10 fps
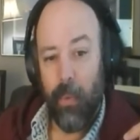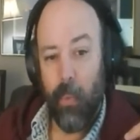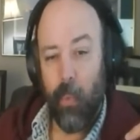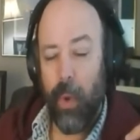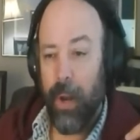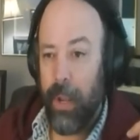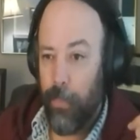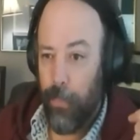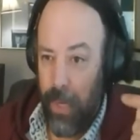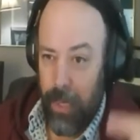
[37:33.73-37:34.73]
when I
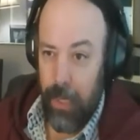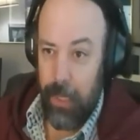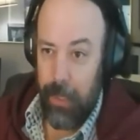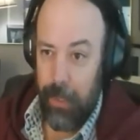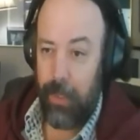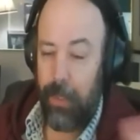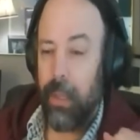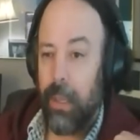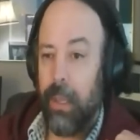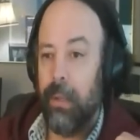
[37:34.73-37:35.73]
read,
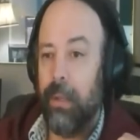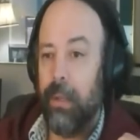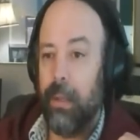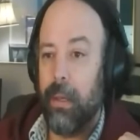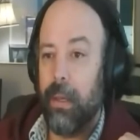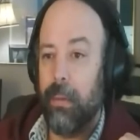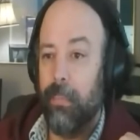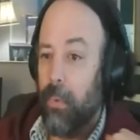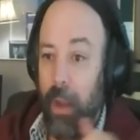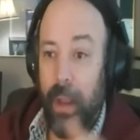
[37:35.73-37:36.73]
and
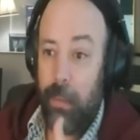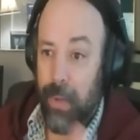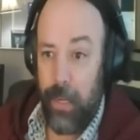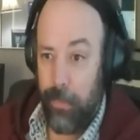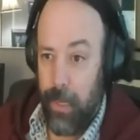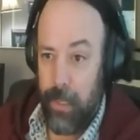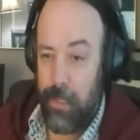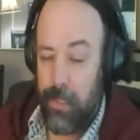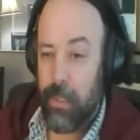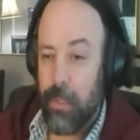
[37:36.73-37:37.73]
anybody
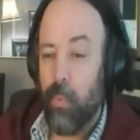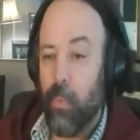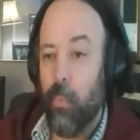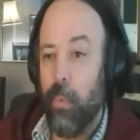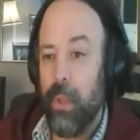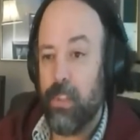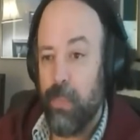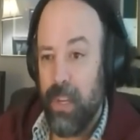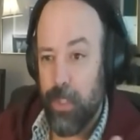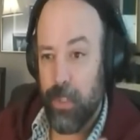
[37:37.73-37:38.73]
reads,
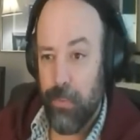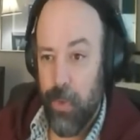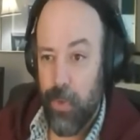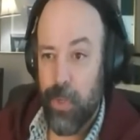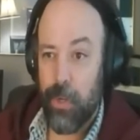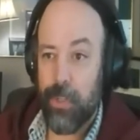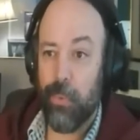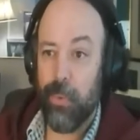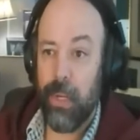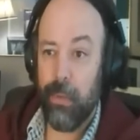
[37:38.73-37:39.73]
especially if you start to
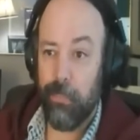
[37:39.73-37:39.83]
read